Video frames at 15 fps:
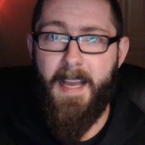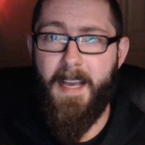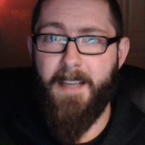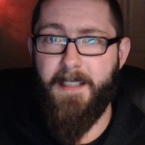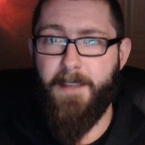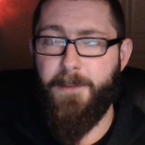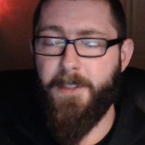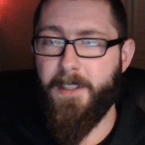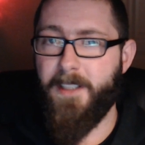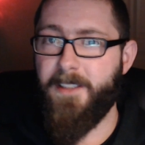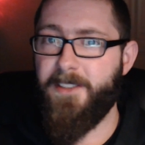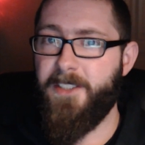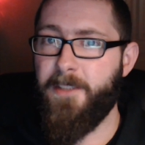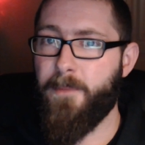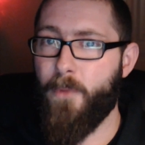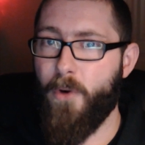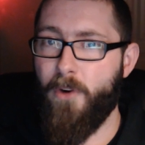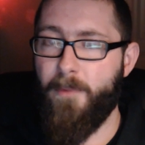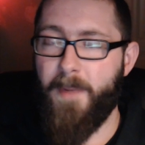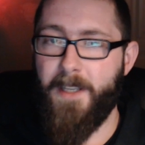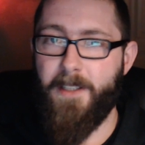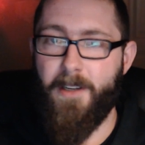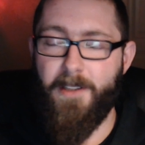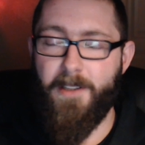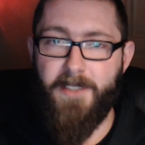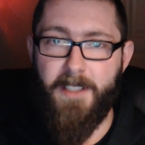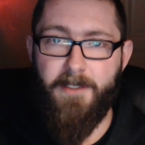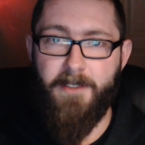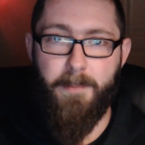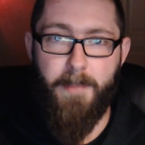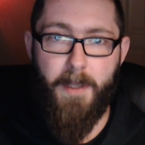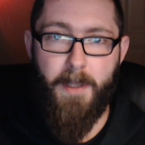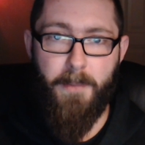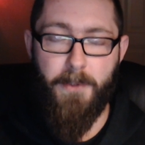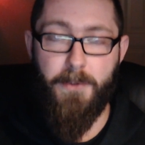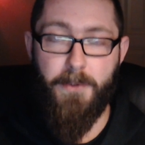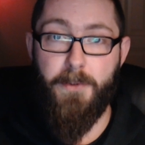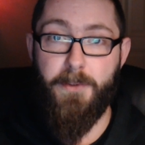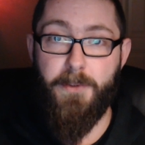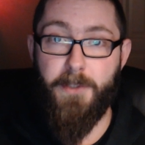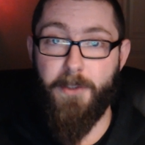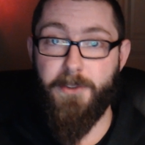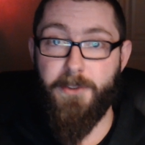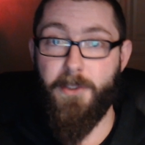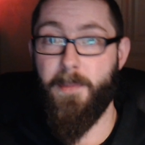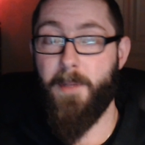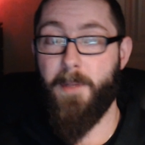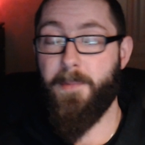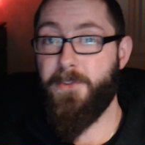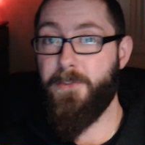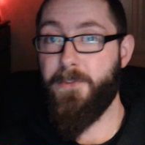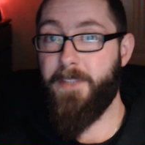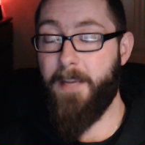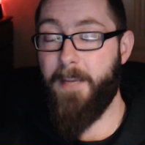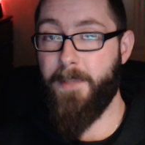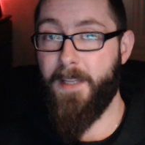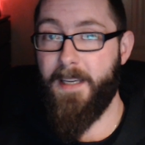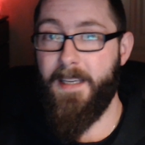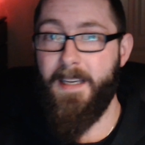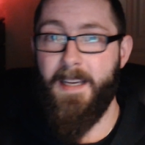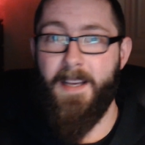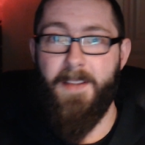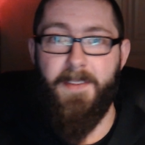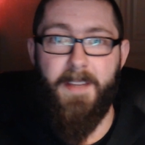and if you'd like to see more of my content, Blood Bowl news, also Blood Bowl 2 gameplay,